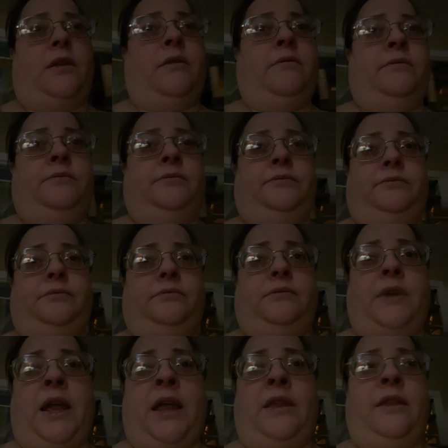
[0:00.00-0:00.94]
Other
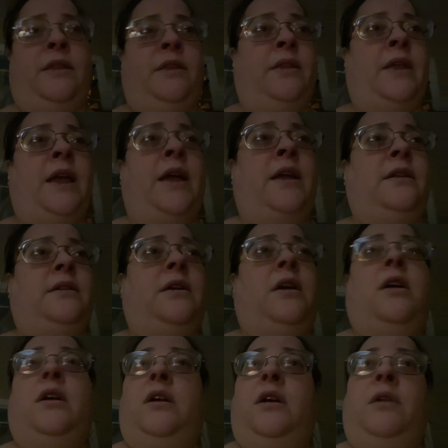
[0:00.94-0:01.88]
than that,
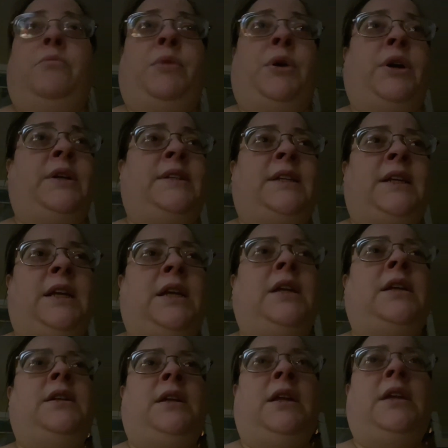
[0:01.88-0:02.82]
Percy,
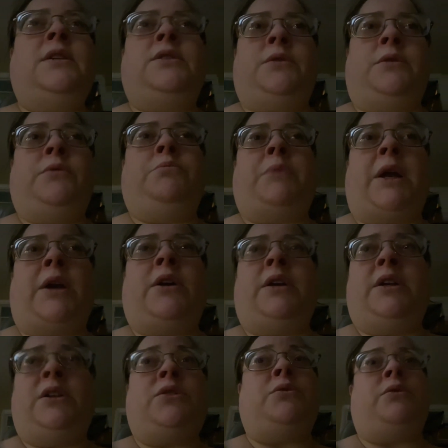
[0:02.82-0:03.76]
he's doing better.
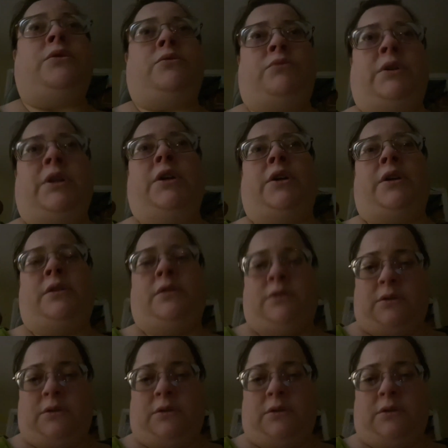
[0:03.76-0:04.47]
He's doing really good.